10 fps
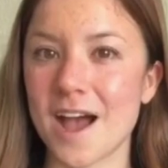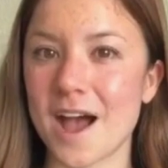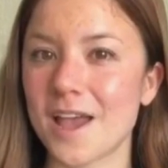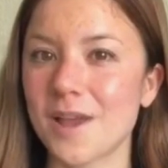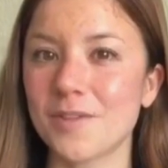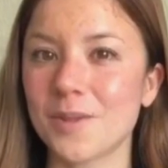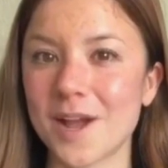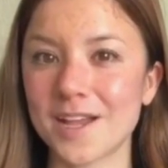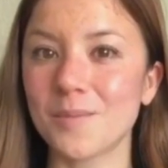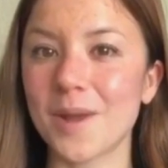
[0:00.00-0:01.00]
Hi
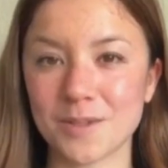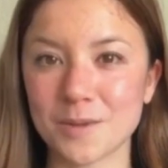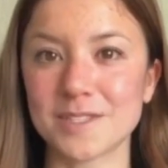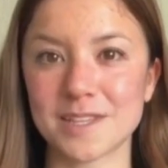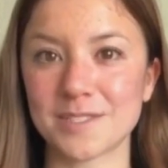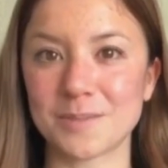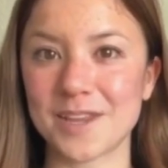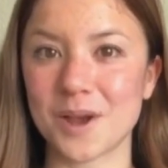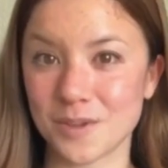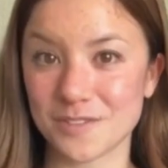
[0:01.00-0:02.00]
everyone, welcome to this
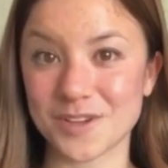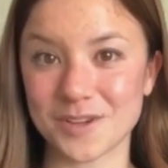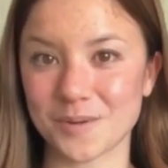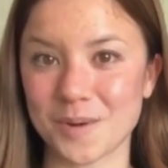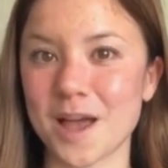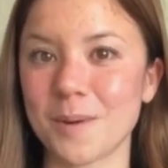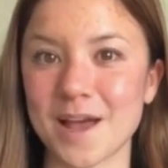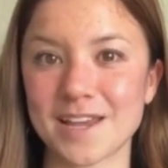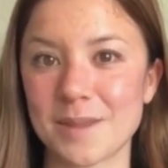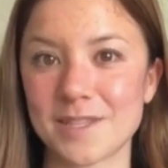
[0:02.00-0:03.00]
video review.
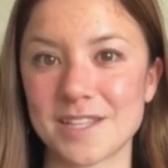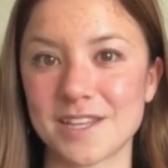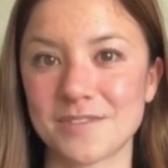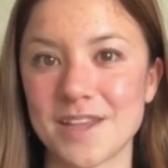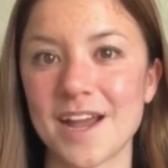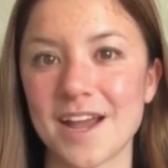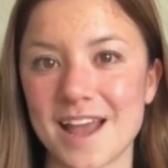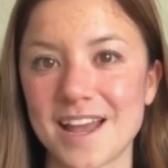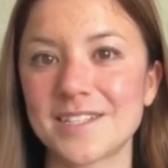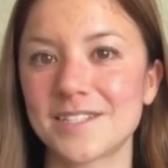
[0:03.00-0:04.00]
My name is Olivia
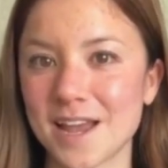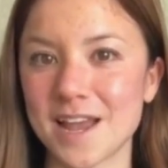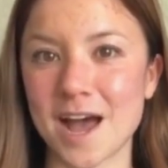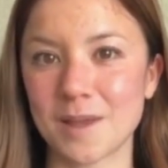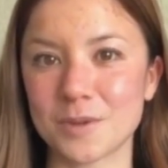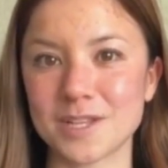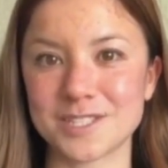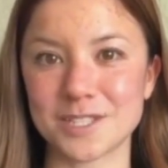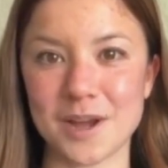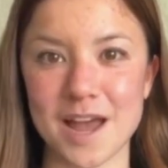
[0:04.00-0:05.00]
and today I'm going to
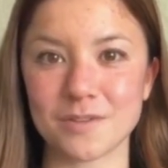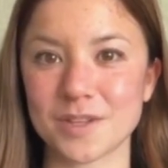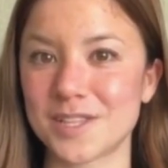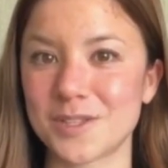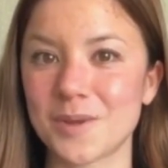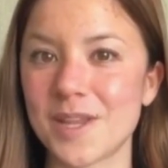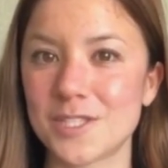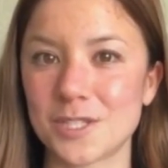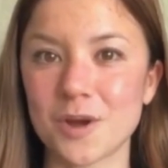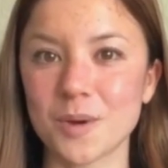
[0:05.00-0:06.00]
share everything you need
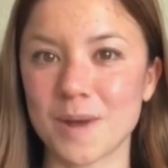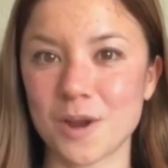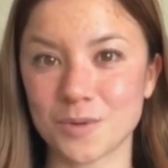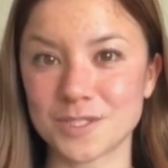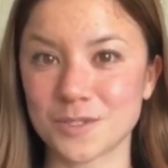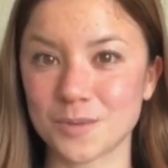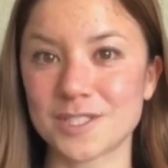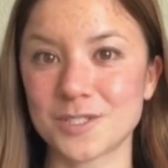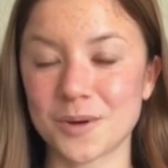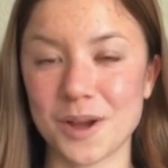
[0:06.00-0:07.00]
to know about Crystal
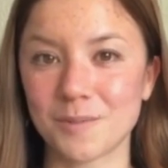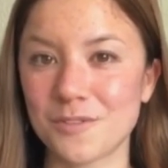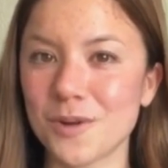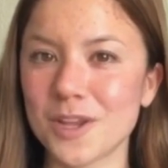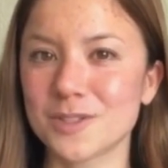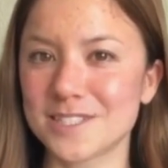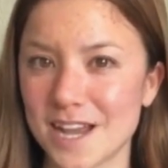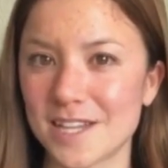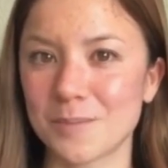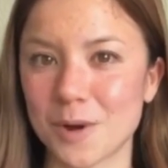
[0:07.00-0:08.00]
Restore before you
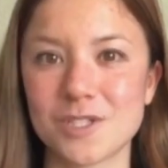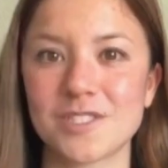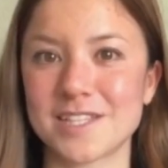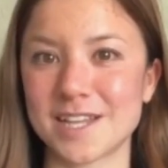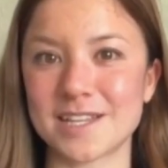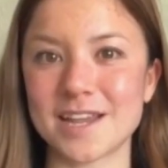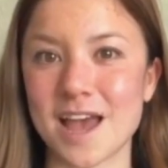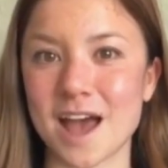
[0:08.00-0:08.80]
decide to purchase it.